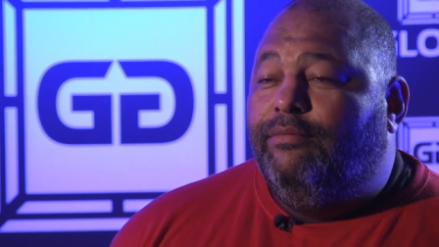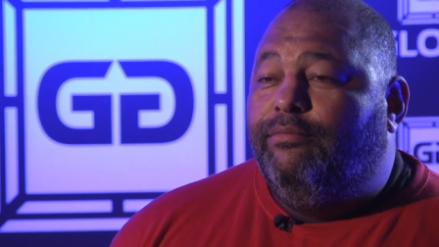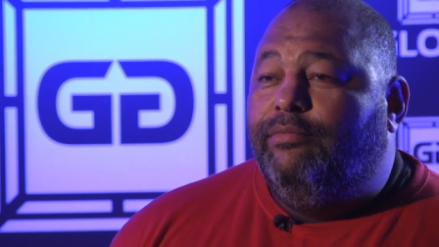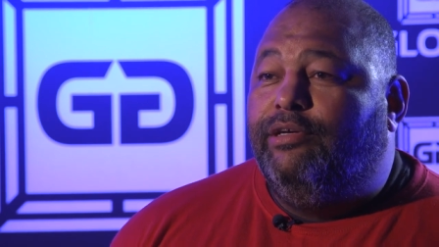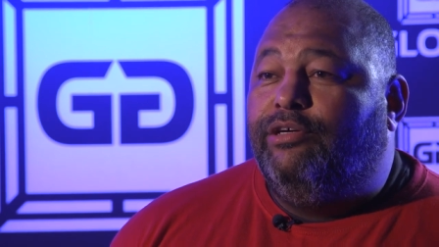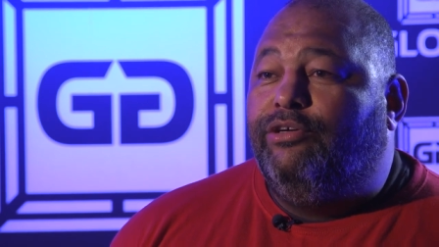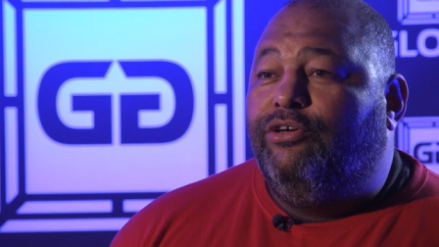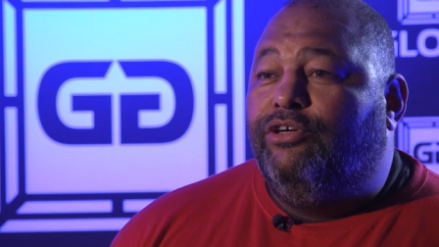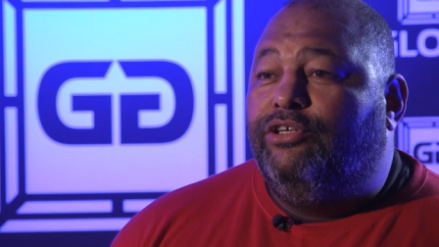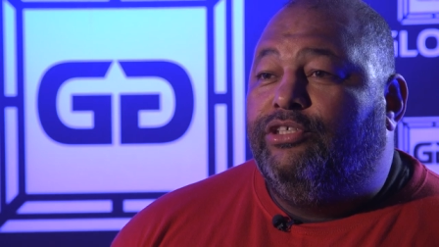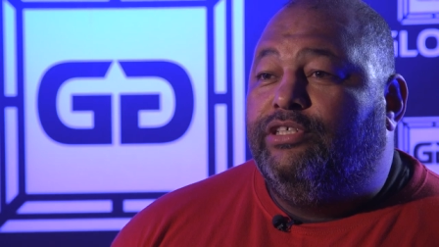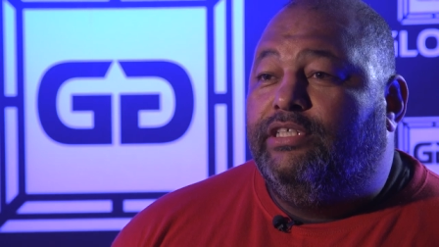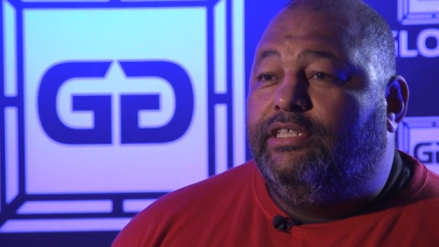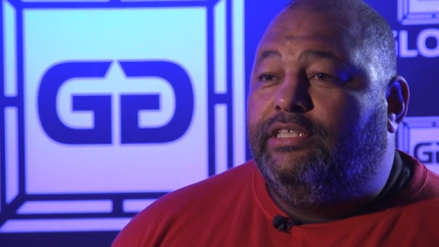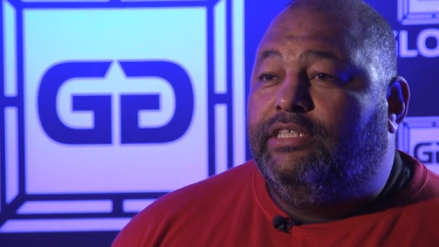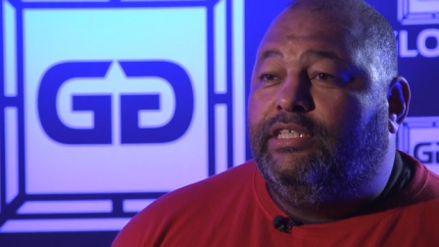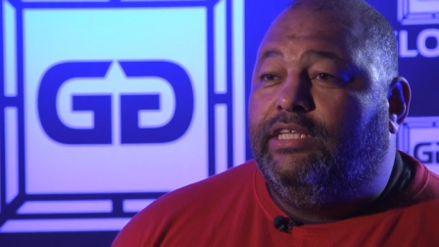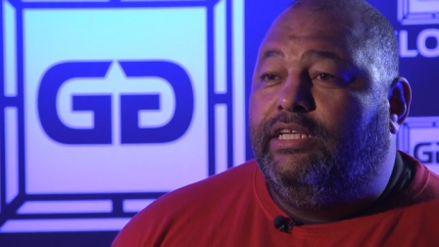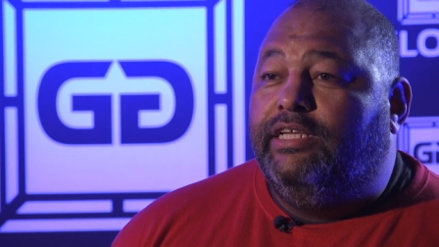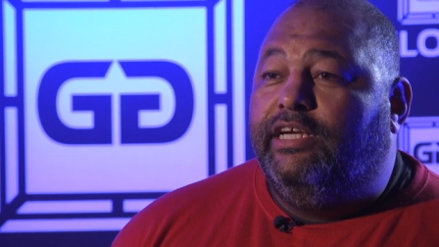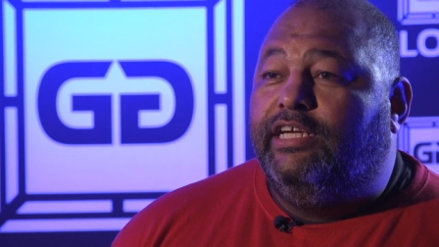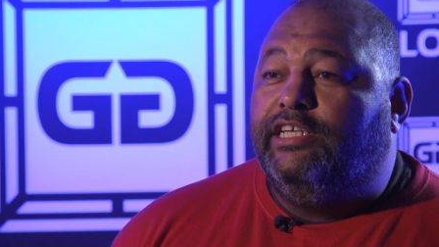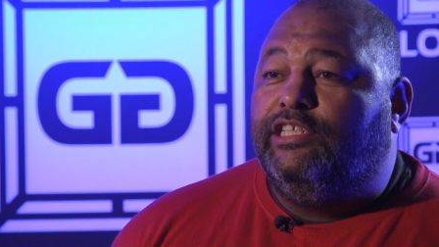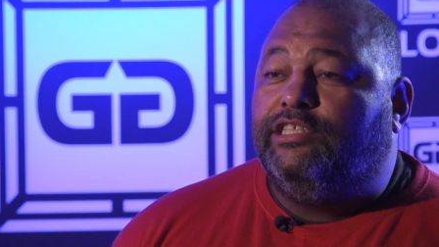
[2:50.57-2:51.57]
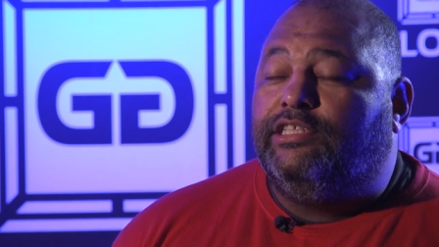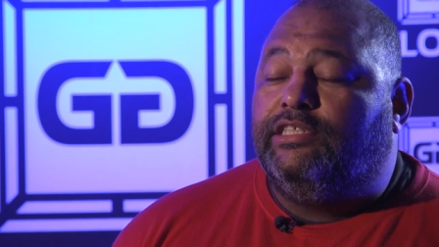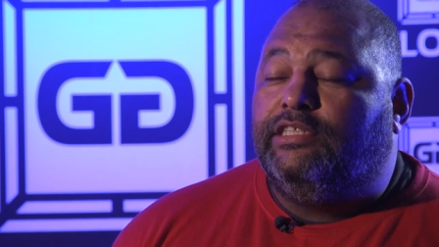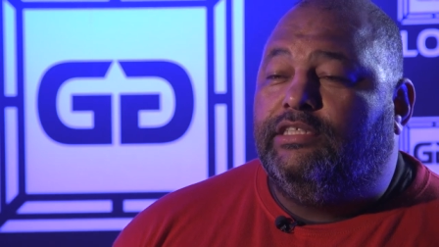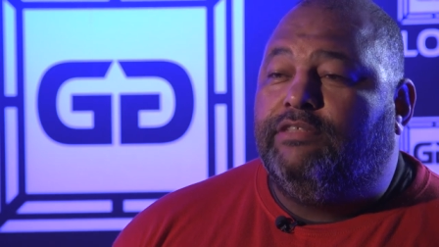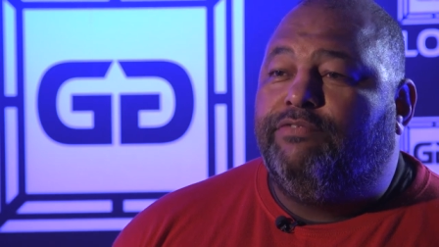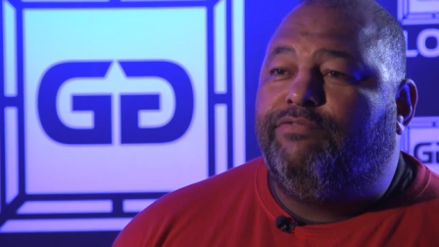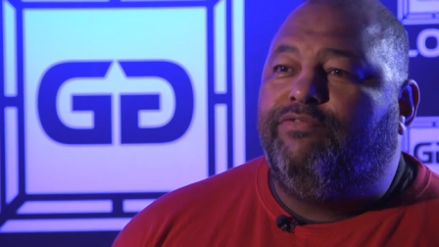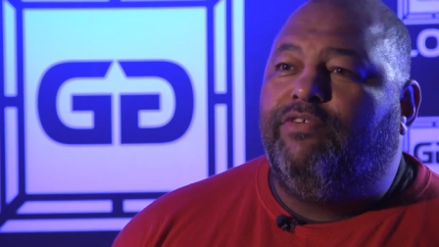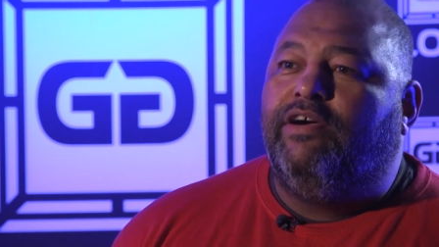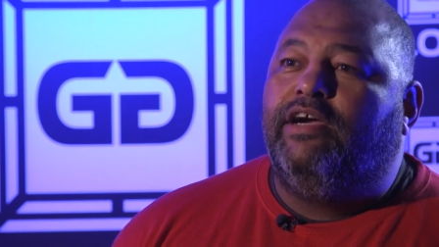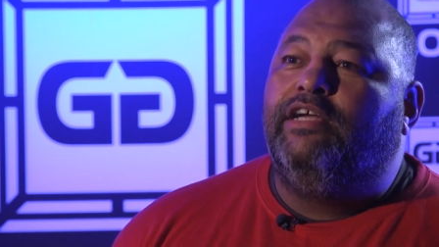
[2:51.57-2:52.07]
Because his last
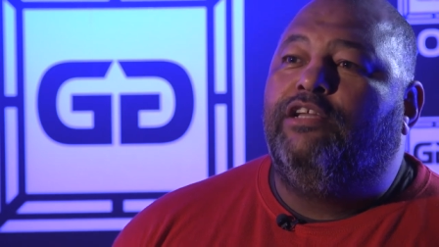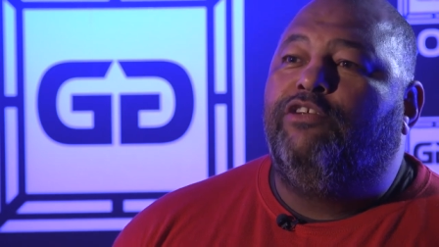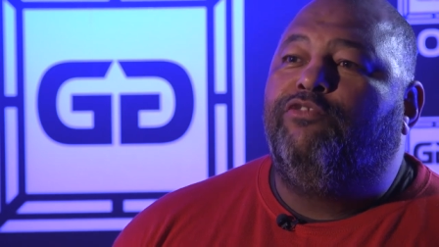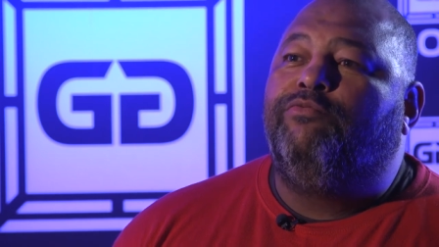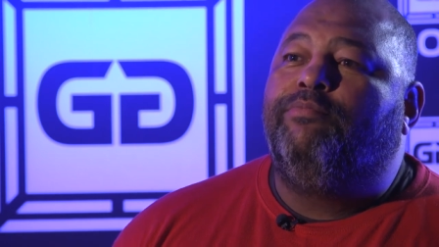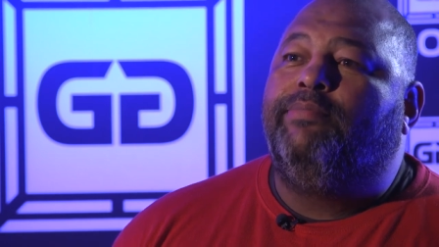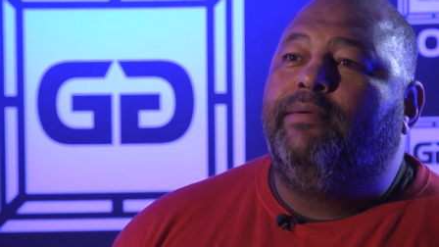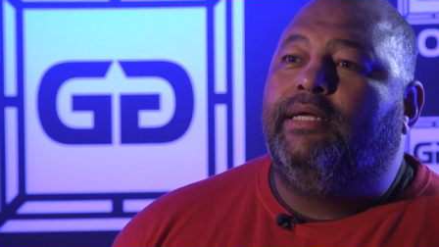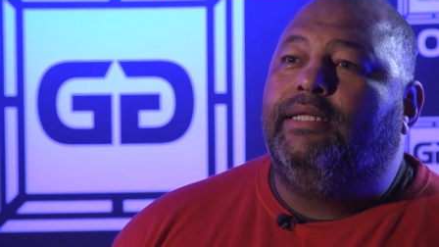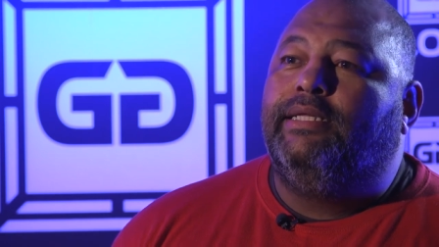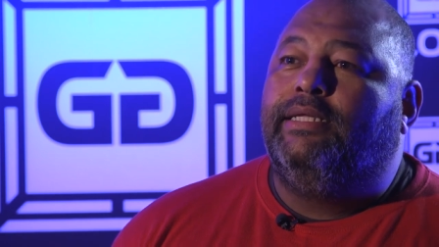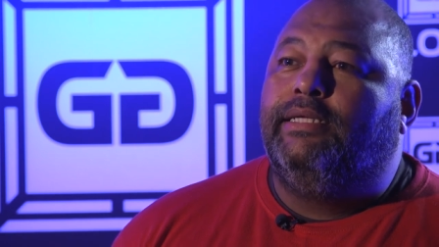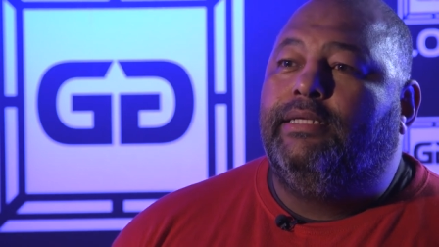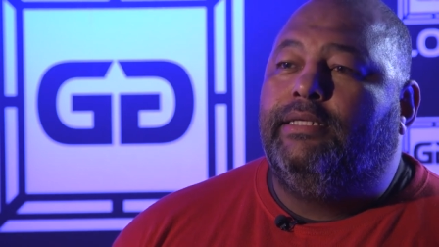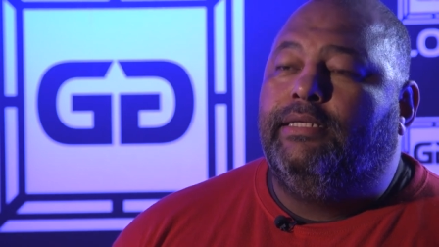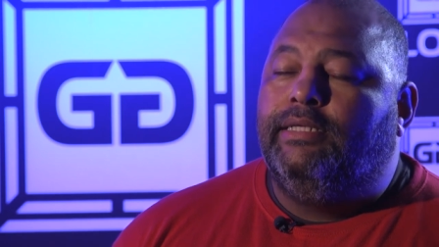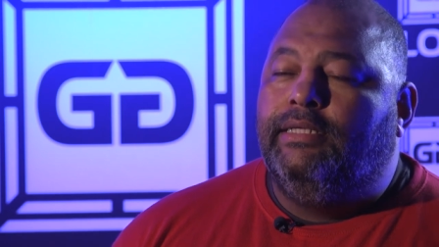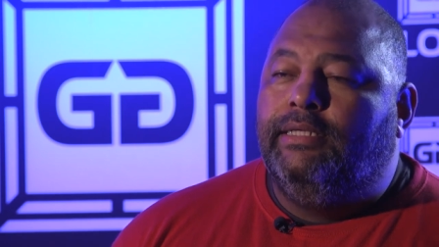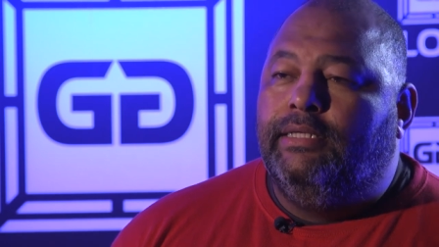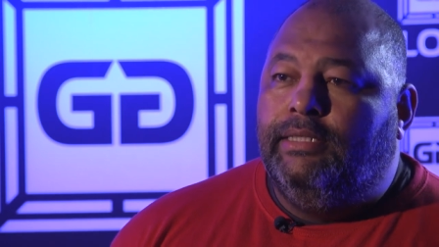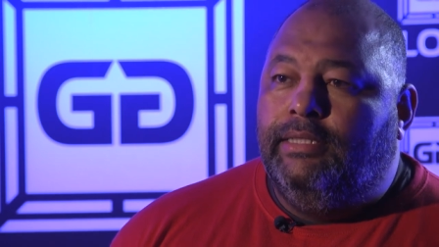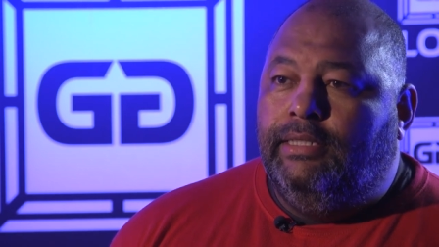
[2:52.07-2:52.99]
fight of Badr,